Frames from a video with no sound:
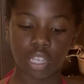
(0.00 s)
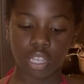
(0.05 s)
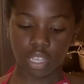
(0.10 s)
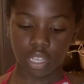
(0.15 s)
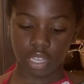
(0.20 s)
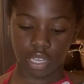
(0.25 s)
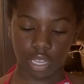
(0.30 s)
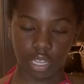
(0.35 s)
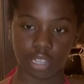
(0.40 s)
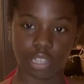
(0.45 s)

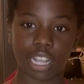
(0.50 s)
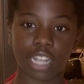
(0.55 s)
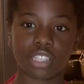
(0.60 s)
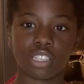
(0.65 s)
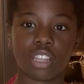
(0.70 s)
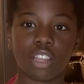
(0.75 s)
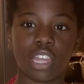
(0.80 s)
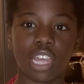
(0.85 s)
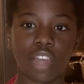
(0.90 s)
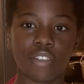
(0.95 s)
And that's all
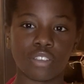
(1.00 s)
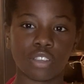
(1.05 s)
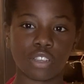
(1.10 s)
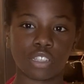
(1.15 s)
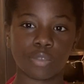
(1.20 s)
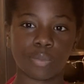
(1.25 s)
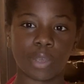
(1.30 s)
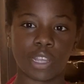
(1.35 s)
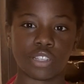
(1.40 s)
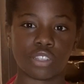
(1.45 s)
I have to
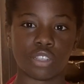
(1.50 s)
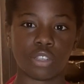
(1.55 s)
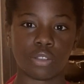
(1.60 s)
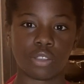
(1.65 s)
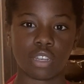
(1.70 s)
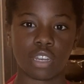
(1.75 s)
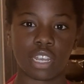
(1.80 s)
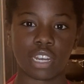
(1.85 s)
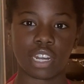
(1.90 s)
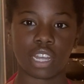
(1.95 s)
explain to you
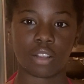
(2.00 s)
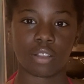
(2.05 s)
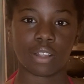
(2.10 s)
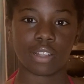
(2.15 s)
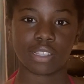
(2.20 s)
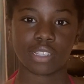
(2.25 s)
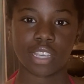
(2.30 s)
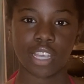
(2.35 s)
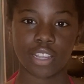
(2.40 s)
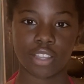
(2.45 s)
today. Now let's
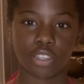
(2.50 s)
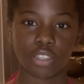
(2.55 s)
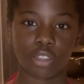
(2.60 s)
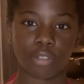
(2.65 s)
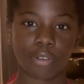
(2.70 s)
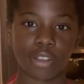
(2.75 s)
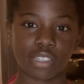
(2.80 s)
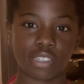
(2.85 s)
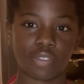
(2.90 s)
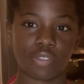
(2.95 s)
get to the
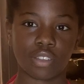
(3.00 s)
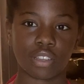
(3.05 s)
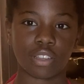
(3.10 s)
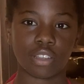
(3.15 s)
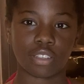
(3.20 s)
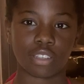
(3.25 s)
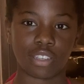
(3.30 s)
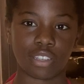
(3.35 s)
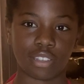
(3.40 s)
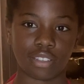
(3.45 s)
rest of the
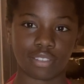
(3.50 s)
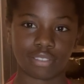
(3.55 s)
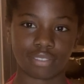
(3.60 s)
cooking.